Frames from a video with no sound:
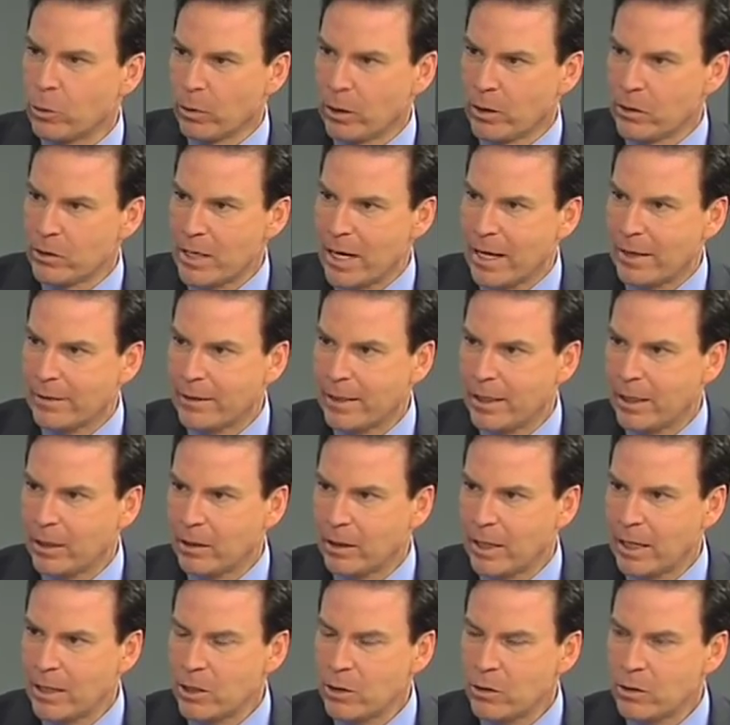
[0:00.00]
wearers out
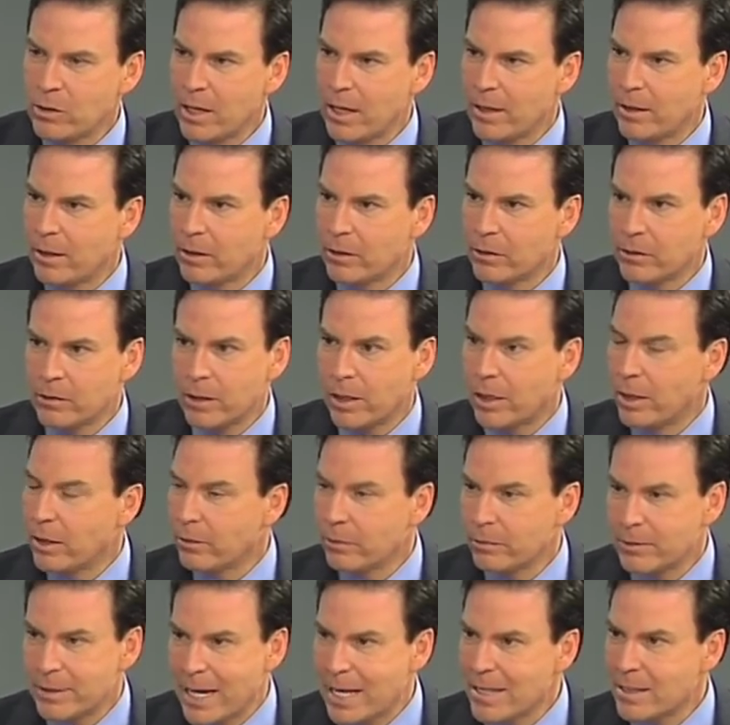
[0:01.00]
there, and you say there's
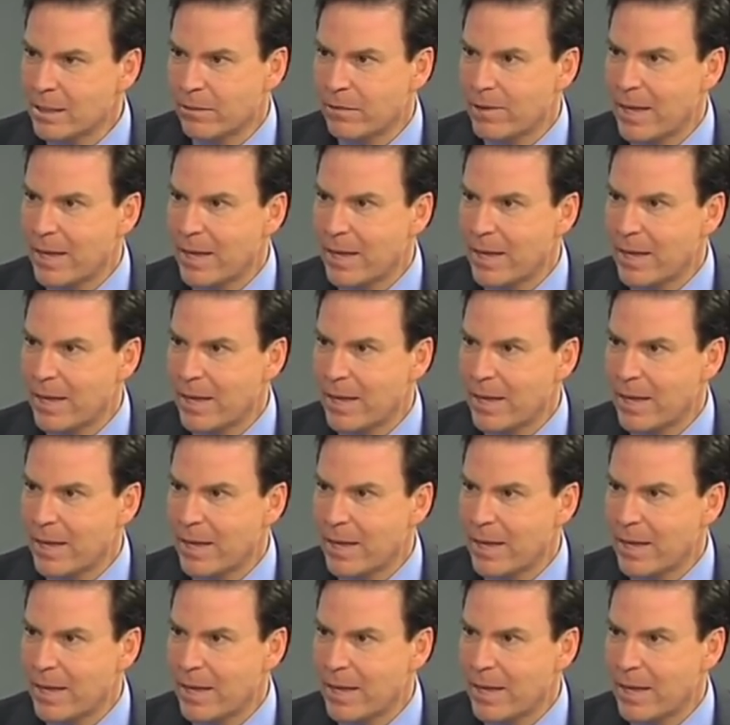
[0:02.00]
tens of